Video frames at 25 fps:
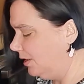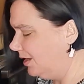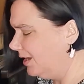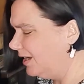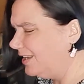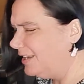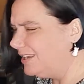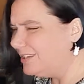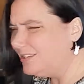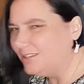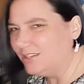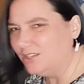I
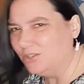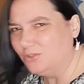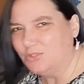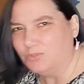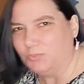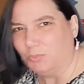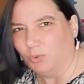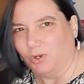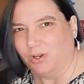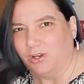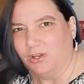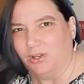need to use
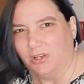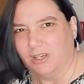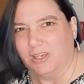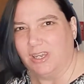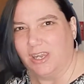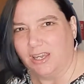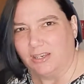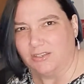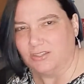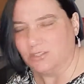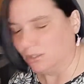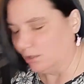more
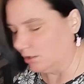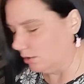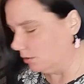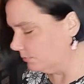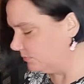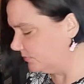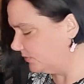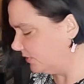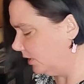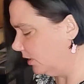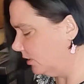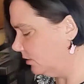cooking
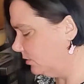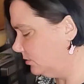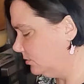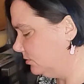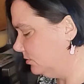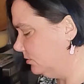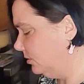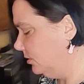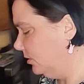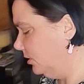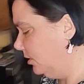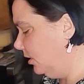terms, huh?
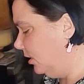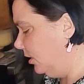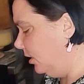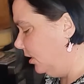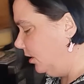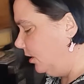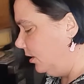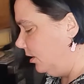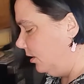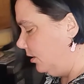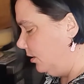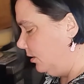
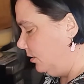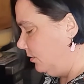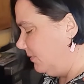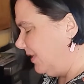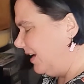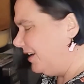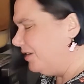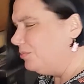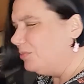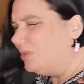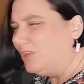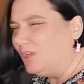I
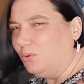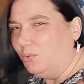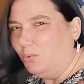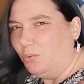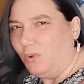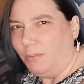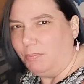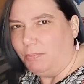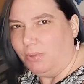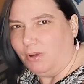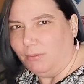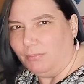didn't really
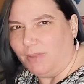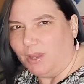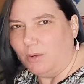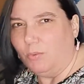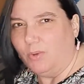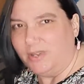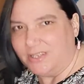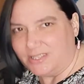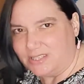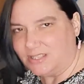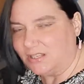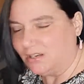whip them, I
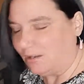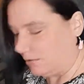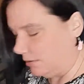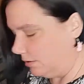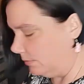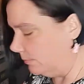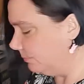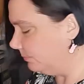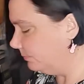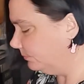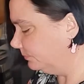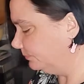whisked
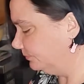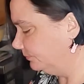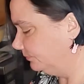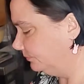them.